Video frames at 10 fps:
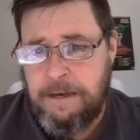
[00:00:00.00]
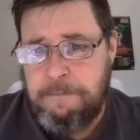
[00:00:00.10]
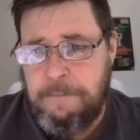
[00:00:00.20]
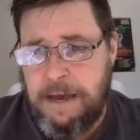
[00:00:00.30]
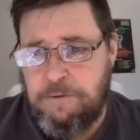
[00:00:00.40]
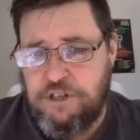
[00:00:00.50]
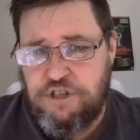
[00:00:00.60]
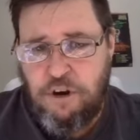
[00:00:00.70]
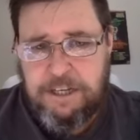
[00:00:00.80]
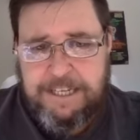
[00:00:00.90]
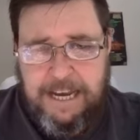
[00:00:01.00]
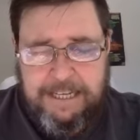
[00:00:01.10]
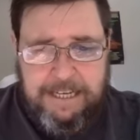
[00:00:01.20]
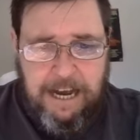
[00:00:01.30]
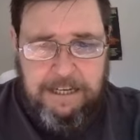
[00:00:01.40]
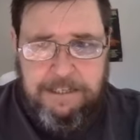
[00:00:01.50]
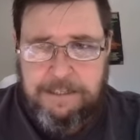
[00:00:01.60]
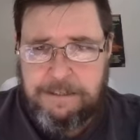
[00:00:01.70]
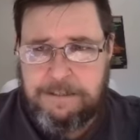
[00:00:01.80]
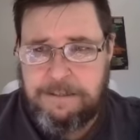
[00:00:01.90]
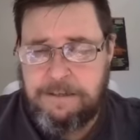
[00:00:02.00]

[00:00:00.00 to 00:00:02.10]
Mech with shock attack gun.